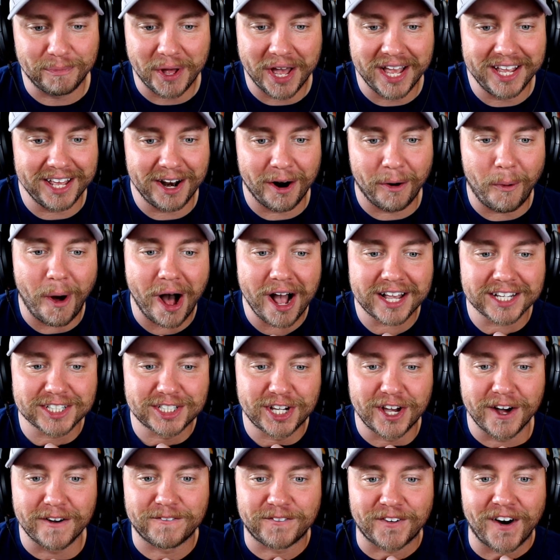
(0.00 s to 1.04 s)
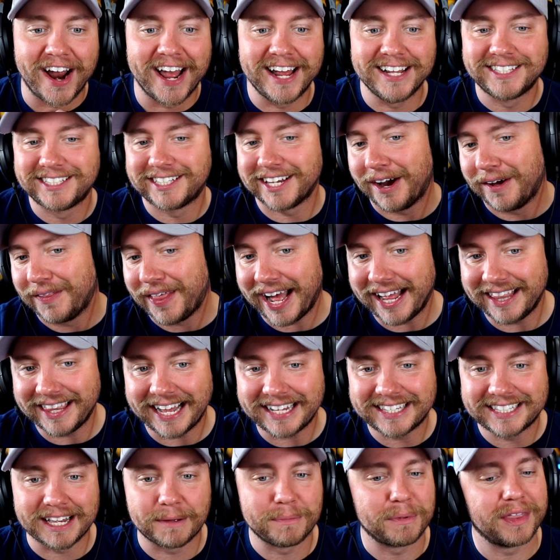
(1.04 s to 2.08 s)
you know, Wakka's a good friend. So that
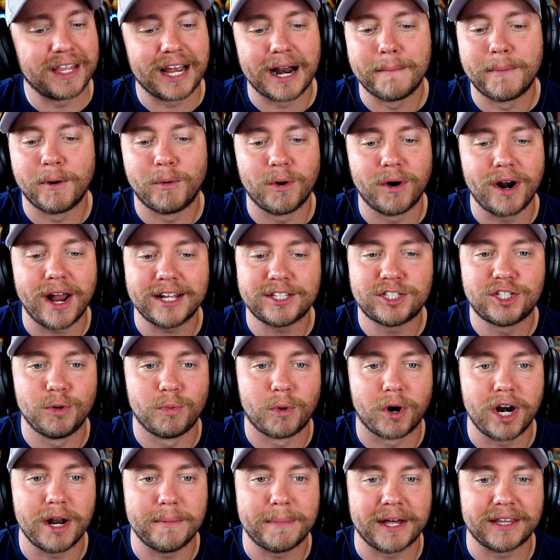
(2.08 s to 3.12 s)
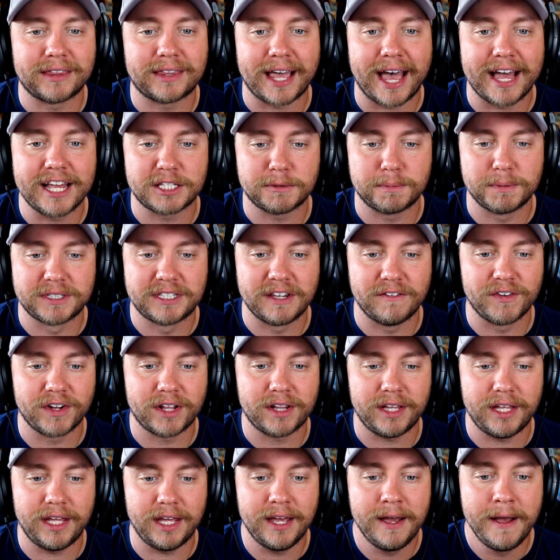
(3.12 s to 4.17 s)
that's something there, but we're not too worried about that
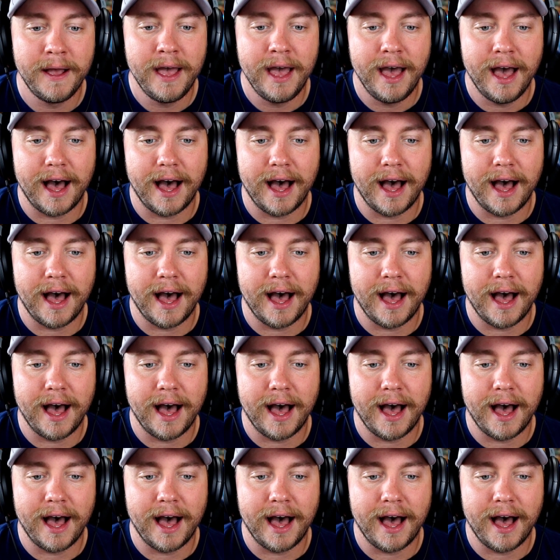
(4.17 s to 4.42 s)
specifically.